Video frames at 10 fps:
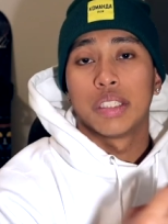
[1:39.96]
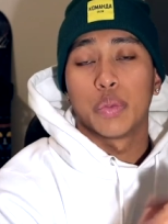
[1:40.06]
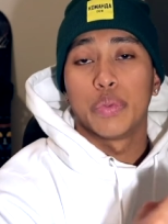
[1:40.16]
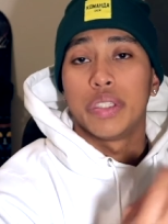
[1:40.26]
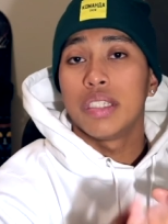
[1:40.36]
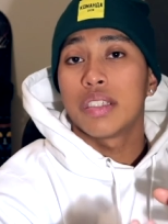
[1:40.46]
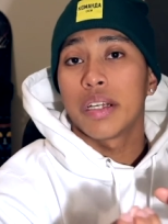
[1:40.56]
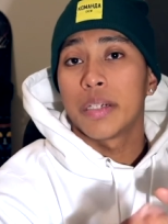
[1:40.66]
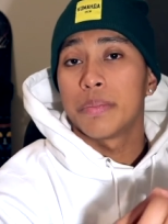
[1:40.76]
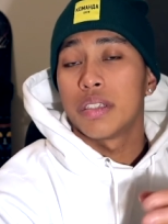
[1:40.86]
So this
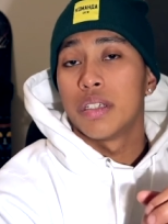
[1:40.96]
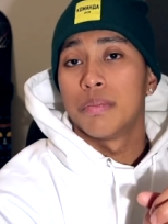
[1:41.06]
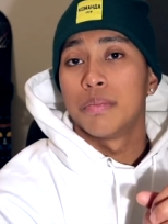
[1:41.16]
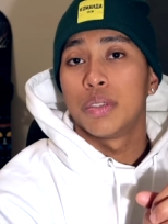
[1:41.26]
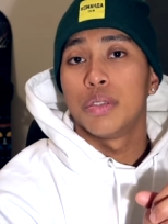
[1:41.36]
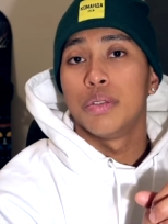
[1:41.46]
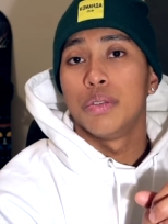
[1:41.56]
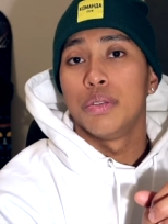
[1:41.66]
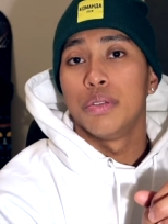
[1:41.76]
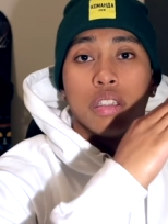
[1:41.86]
helps them
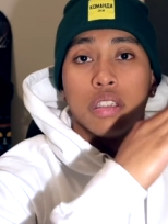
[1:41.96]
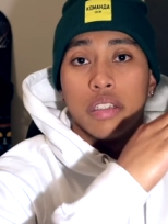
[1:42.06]
to